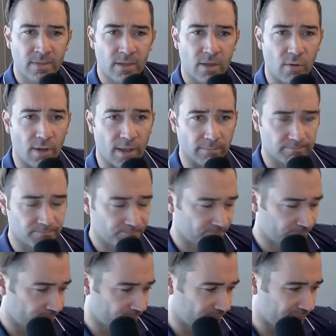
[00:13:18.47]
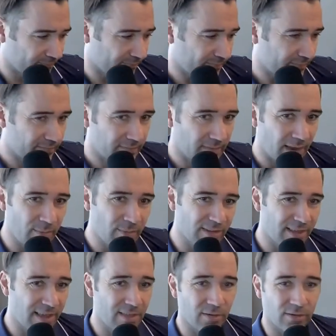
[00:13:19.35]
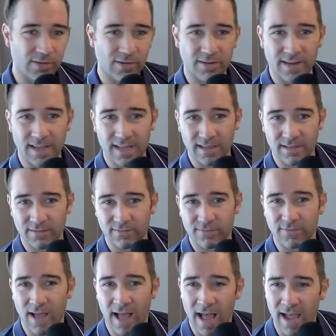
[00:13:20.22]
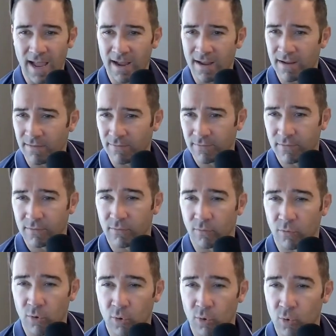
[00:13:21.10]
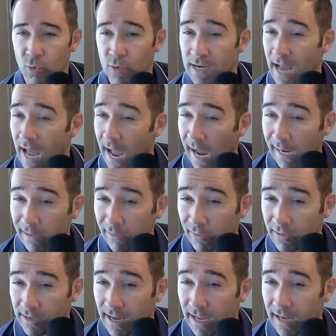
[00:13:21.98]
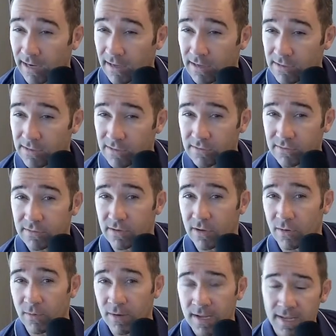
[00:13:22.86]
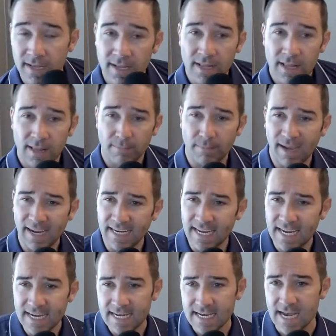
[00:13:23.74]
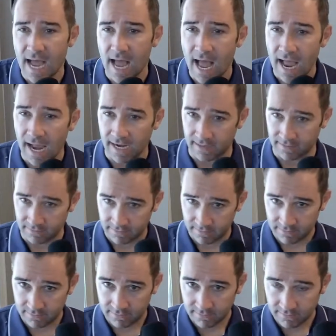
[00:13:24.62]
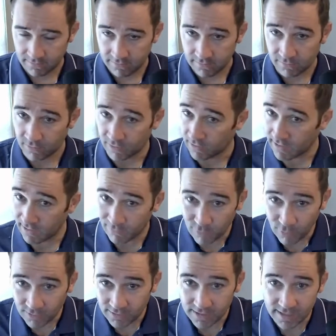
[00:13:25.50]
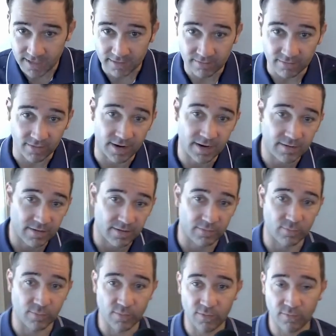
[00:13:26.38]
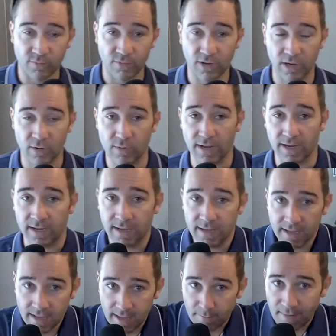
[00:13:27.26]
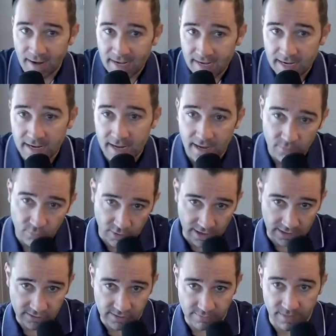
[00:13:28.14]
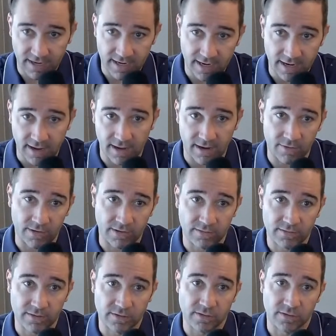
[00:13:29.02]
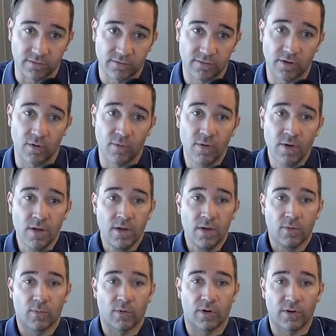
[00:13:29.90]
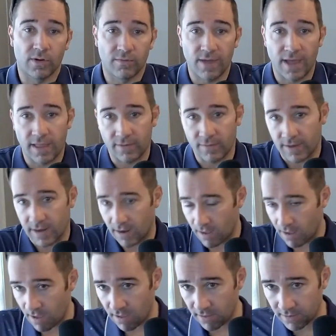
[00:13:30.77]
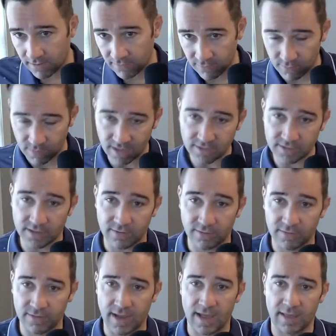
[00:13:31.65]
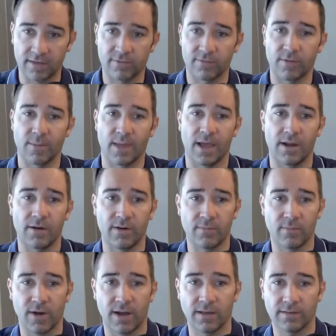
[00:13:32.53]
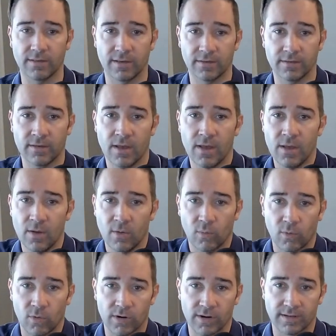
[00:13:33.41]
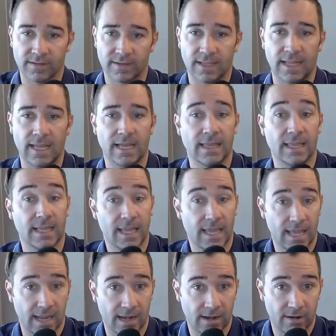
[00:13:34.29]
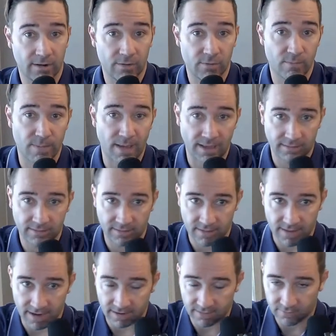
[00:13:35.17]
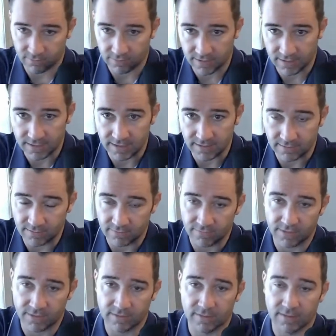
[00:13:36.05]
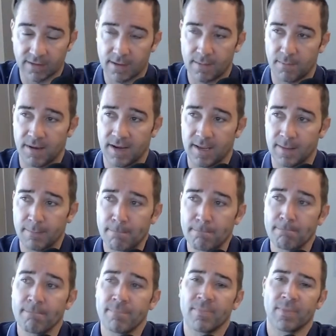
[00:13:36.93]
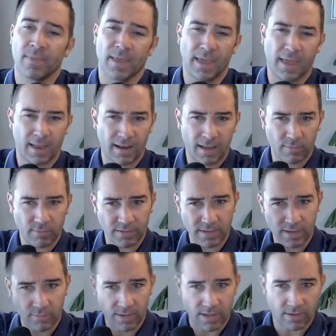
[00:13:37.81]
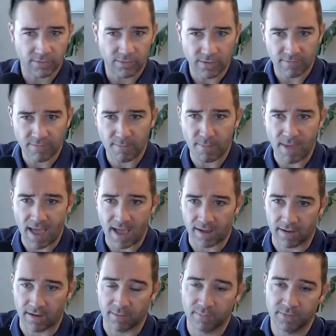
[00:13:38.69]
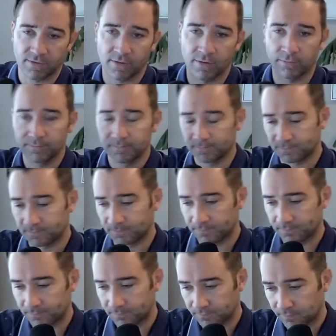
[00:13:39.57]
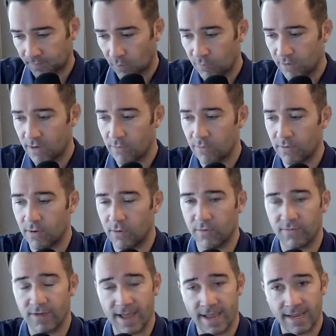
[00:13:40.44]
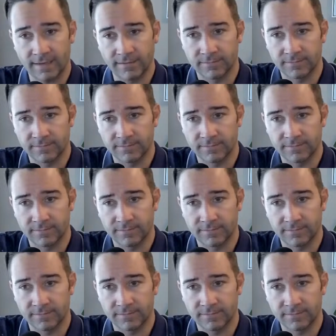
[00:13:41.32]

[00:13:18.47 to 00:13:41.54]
Okay. I'm going to say those are days 5 through 9 or 10-ish. So by day 9, we only have 14, right? Because we're moving really quick. By day 9, we're actually making a hiring decision. So we're going to evaluate all the information that we gathered from the hiring process. We're going to select the candidate who best aligns with the needs and fits of the company. And I would say we also have a backup. So we don't notify